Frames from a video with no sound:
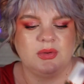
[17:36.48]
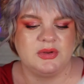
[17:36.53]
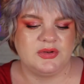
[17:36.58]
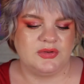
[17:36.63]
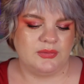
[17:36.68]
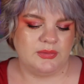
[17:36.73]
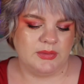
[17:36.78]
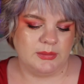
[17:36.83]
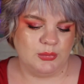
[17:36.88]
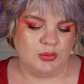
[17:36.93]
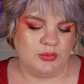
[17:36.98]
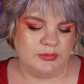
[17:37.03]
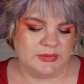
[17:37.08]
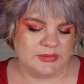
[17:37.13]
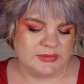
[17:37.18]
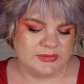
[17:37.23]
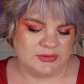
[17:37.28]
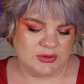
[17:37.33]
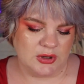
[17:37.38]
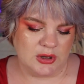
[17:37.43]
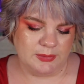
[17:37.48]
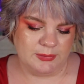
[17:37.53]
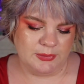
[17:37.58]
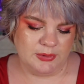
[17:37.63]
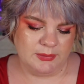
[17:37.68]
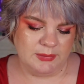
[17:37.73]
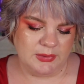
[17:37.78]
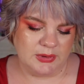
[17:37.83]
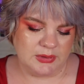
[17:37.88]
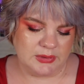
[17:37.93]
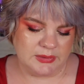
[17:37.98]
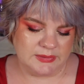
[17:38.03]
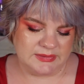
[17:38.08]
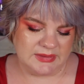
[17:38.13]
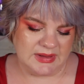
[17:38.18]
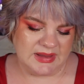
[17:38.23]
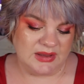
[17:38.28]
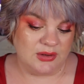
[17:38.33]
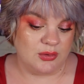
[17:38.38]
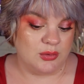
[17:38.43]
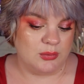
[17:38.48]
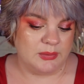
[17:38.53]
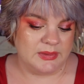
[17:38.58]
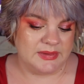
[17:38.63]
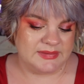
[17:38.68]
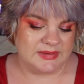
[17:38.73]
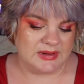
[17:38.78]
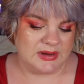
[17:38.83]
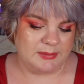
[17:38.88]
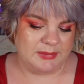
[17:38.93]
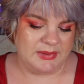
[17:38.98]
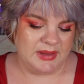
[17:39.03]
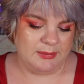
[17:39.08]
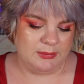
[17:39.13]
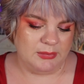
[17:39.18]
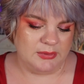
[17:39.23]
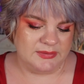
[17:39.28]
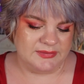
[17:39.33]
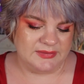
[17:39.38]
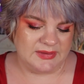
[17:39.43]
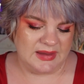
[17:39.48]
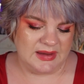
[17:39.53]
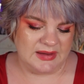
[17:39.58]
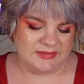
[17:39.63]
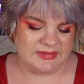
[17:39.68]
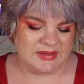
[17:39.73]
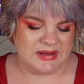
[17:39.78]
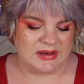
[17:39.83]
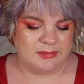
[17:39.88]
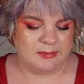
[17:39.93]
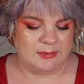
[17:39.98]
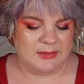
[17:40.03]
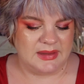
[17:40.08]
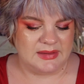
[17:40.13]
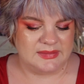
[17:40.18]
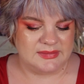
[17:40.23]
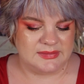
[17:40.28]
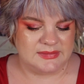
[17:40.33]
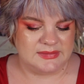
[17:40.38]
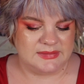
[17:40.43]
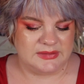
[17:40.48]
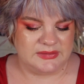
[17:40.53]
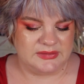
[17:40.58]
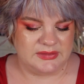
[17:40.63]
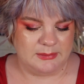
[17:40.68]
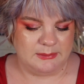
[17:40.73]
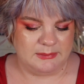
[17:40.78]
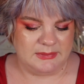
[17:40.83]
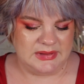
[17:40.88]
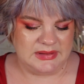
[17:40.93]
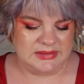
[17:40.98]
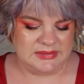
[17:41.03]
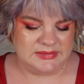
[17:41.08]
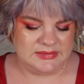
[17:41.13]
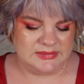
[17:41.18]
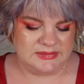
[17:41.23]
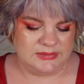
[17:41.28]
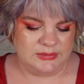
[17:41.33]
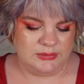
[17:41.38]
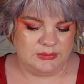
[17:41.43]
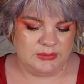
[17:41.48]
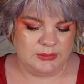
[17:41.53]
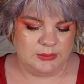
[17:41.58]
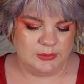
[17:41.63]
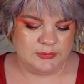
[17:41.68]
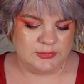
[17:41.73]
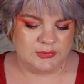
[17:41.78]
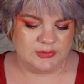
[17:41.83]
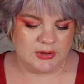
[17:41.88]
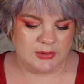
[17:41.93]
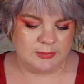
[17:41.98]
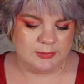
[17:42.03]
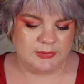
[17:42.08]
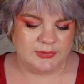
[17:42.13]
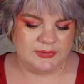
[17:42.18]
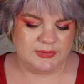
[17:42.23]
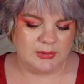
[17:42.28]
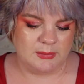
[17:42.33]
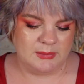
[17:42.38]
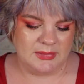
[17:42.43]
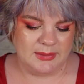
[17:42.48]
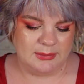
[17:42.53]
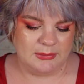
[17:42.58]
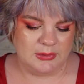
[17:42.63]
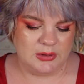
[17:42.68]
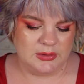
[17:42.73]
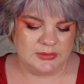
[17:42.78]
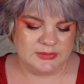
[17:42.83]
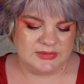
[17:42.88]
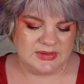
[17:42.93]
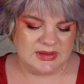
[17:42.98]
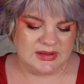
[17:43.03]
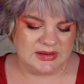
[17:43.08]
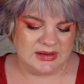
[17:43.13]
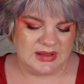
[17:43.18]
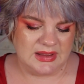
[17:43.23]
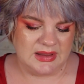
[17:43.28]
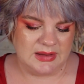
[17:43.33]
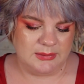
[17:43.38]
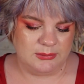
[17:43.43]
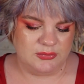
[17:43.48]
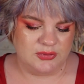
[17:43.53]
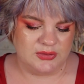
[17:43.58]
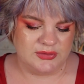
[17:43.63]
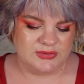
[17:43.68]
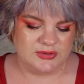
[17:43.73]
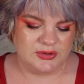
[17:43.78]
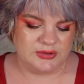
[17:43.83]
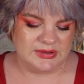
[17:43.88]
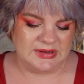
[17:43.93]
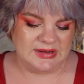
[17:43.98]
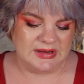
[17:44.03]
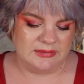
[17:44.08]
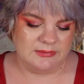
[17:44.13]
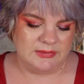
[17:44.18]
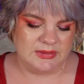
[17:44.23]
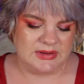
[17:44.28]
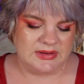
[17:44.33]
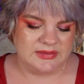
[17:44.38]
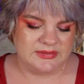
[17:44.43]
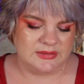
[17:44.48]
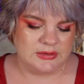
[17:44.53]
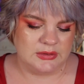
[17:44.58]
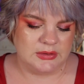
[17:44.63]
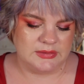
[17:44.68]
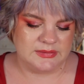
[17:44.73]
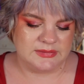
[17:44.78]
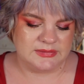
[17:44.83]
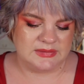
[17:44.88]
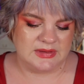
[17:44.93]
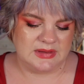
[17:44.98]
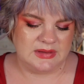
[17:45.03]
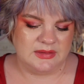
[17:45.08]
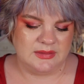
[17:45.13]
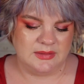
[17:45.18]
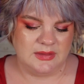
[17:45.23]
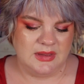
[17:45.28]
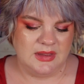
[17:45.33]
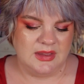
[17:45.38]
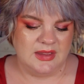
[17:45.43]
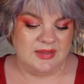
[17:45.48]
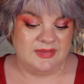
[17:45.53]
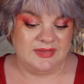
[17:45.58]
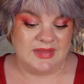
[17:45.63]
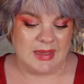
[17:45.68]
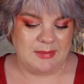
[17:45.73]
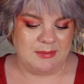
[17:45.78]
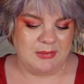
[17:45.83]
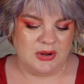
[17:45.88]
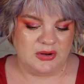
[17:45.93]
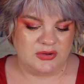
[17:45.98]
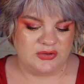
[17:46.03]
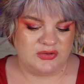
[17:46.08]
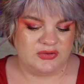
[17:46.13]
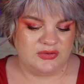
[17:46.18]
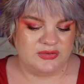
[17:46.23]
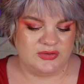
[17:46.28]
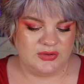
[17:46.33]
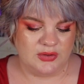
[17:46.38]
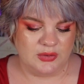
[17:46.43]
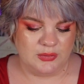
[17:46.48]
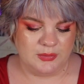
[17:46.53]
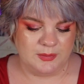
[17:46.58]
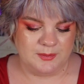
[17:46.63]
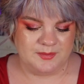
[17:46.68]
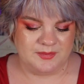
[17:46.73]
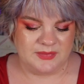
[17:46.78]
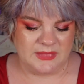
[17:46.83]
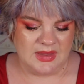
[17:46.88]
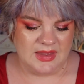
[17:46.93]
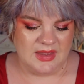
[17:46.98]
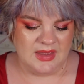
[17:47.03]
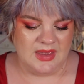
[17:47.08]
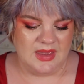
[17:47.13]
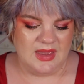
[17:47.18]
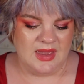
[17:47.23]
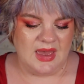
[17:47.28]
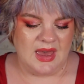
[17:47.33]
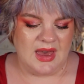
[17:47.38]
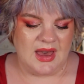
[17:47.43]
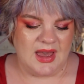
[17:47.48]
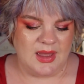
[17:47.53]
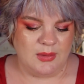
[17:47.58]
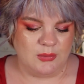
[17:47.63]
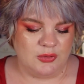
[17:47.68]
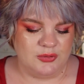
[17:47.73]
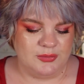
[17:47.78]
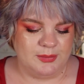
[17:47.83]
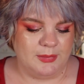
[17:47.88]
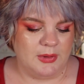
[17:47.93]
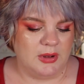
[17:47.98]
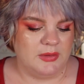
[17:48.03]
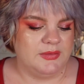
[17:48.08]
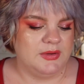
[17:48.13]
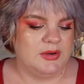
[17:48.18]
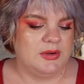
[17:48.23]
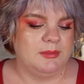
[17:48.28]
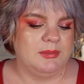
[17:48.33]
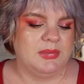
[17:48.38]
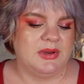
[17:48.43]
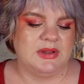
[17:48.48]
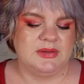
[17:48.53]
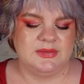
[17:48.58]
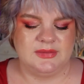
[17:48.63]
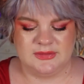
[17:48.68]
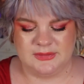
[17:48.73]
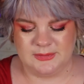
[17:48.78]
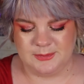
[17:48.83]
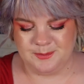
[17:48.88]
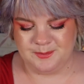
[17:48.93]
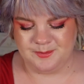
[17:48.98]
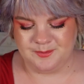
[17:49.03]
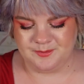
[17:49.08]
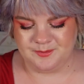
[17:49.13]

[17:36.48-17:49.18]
going to remove the stopper because I always hear people saying that it makes such a mess to remove stoppers from lip gloss, and I'm just not loving this gloss that much. So I won't bother, but